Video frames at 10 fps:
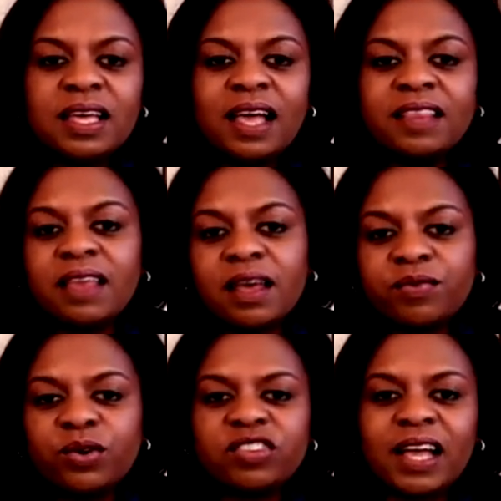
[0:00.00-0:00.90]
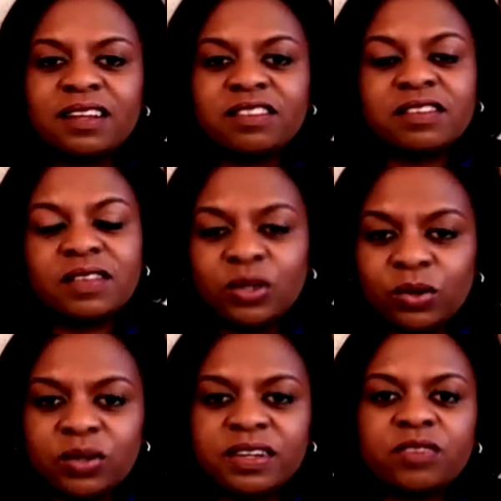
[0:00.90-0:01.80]
and therefore challenges the
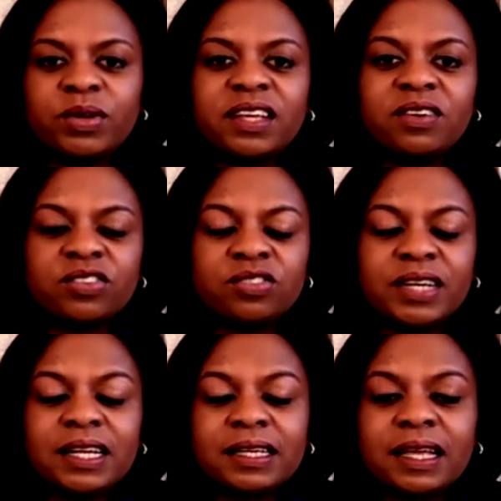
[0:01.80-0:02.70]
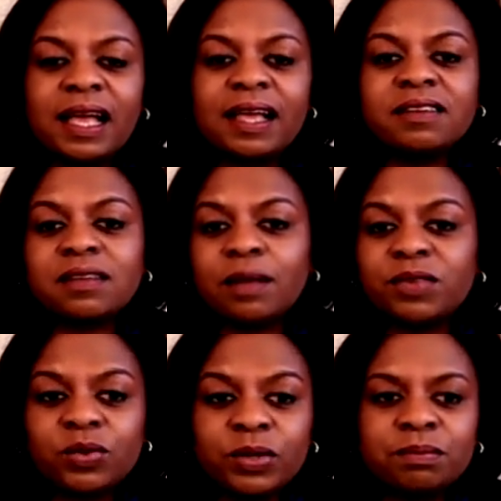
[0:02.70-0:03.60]
local network in Australia and
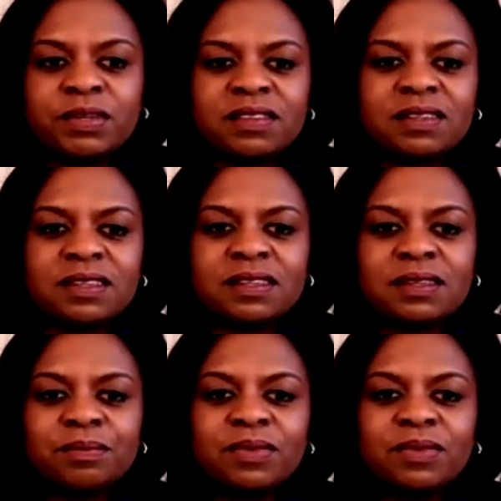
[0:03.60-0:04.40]
subsequent businesses.